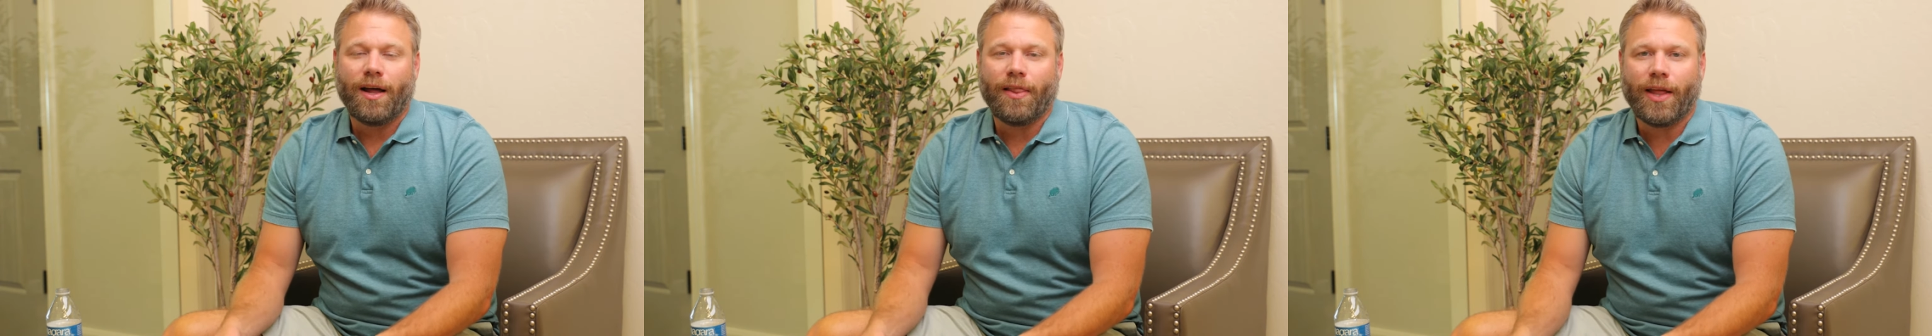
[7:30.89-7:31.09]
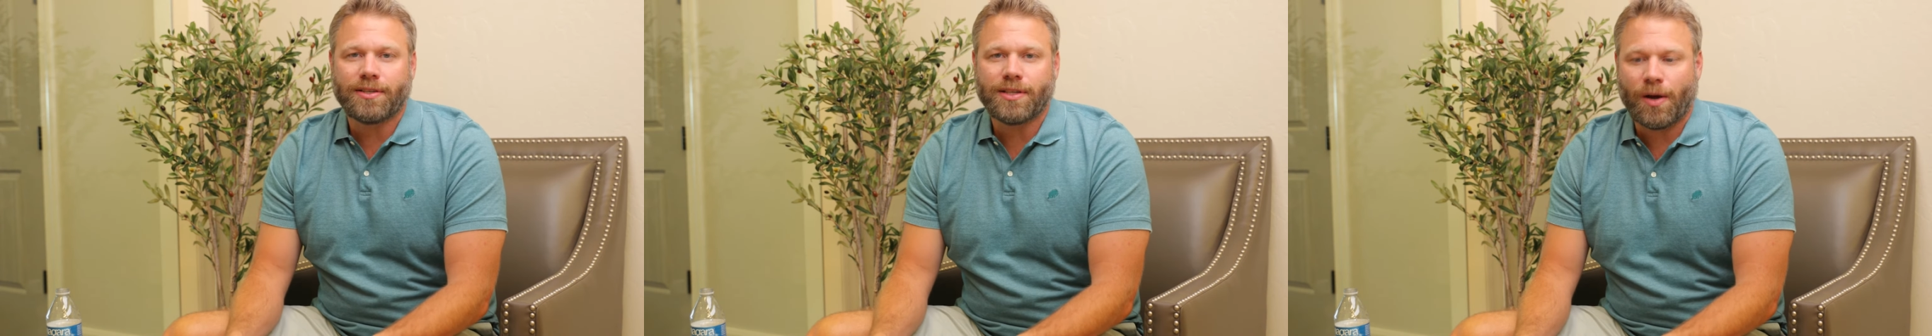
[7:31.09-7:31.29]

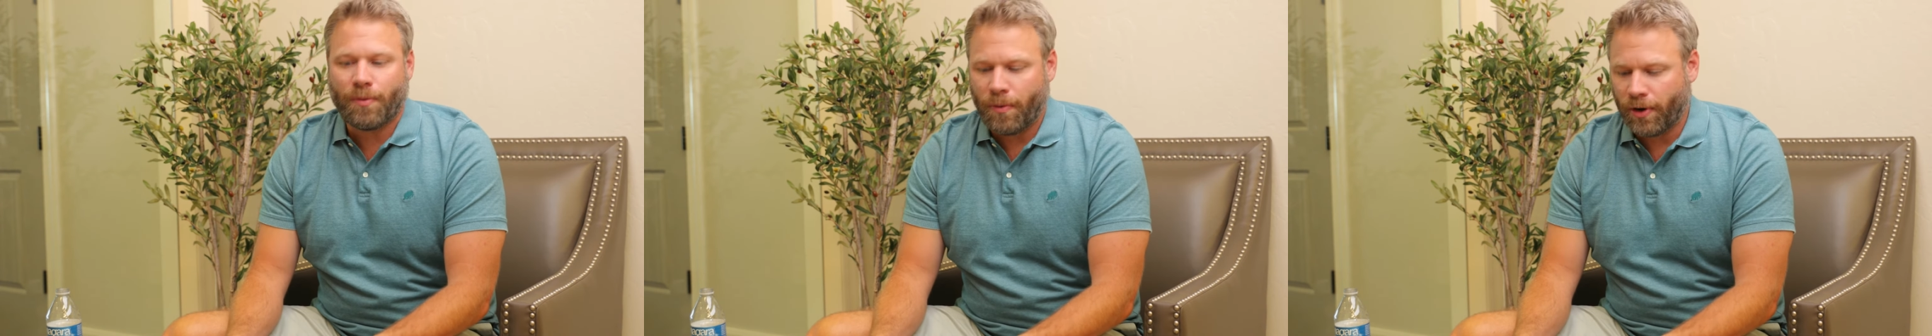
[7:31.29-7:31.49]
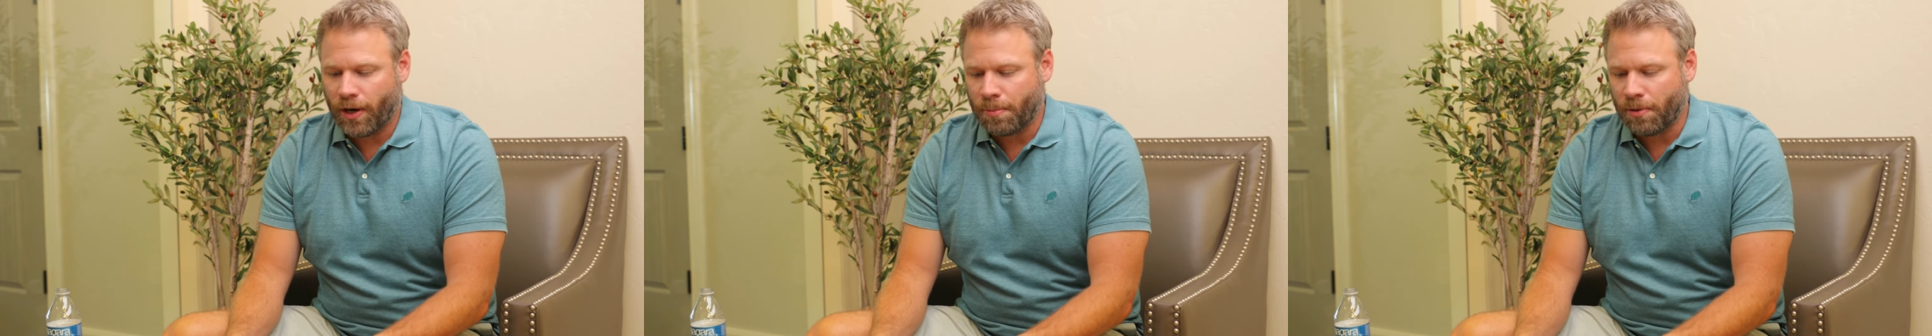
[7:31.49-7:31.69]
that's how we
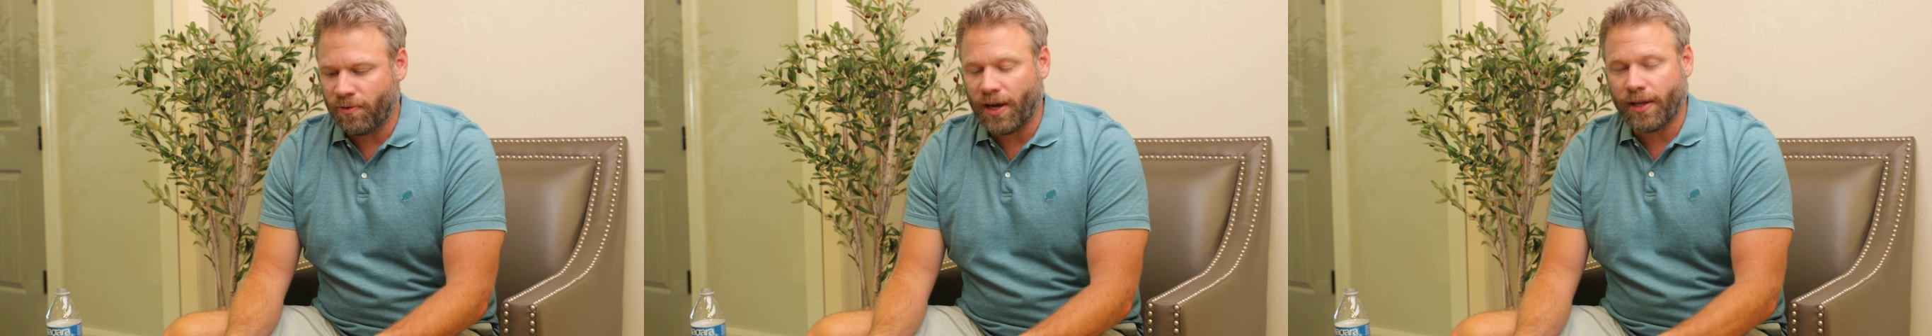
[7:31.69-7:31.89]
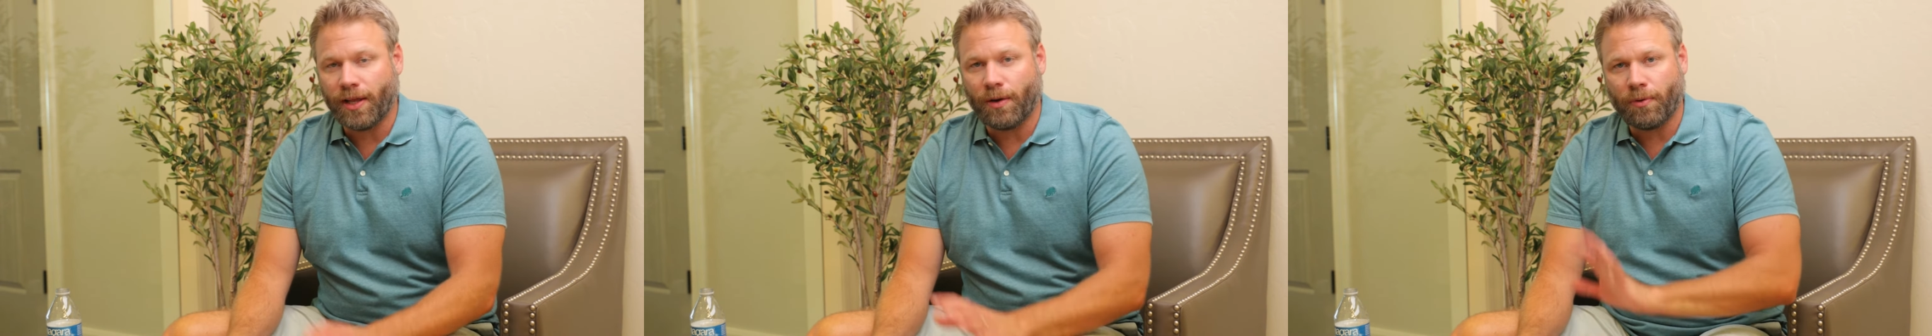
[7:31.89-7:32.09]
want to
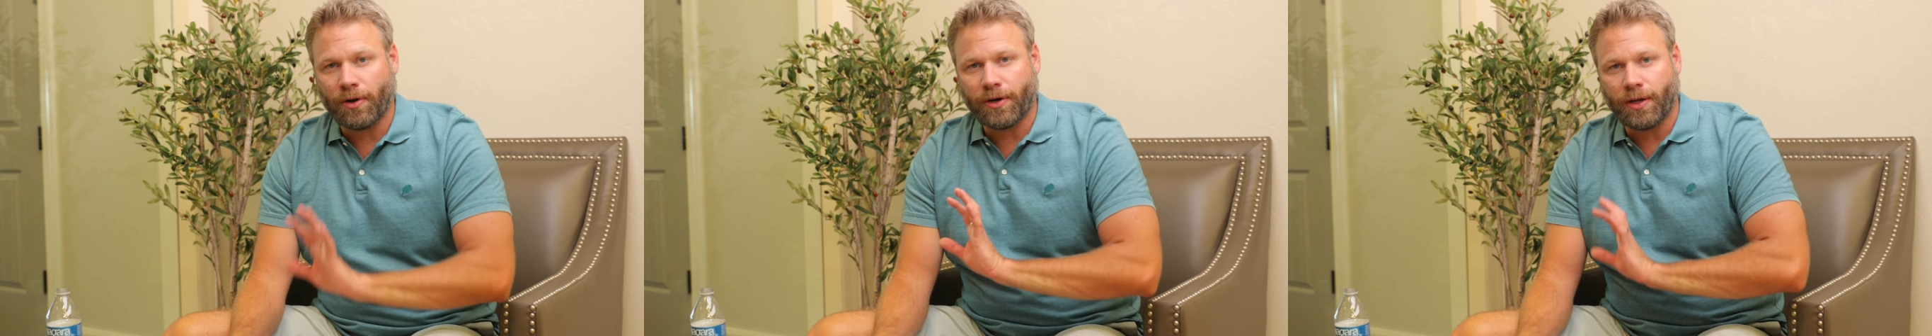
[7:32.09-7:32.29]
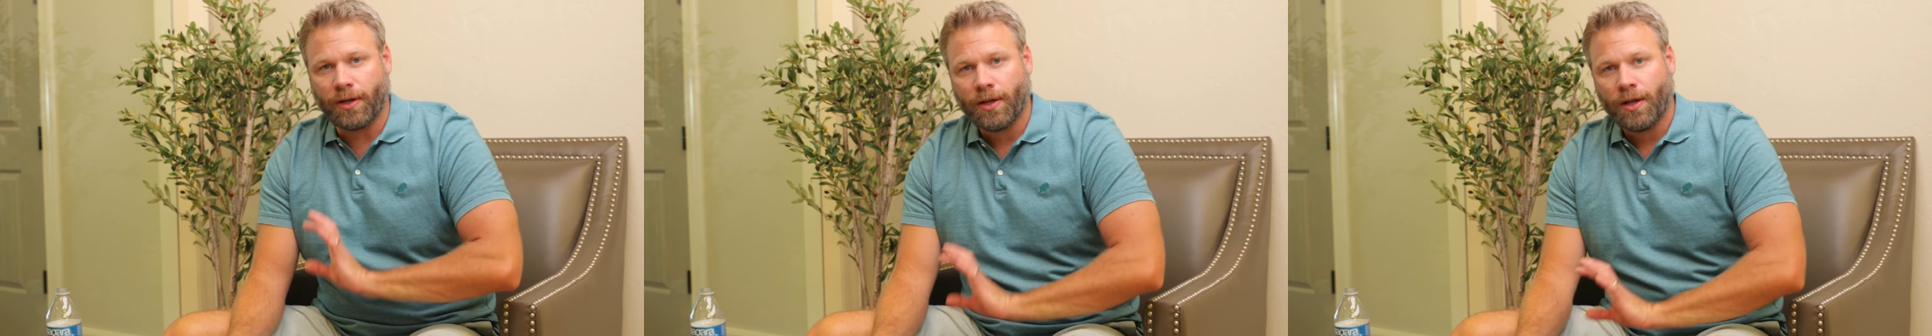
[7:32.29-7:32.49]
provide that. We're
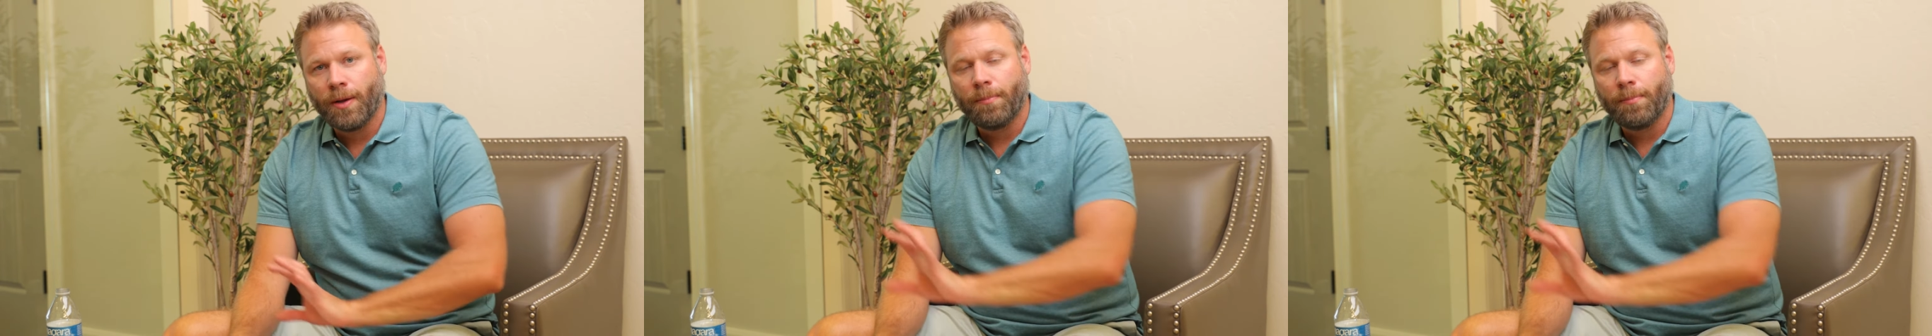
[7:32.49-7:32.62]
going to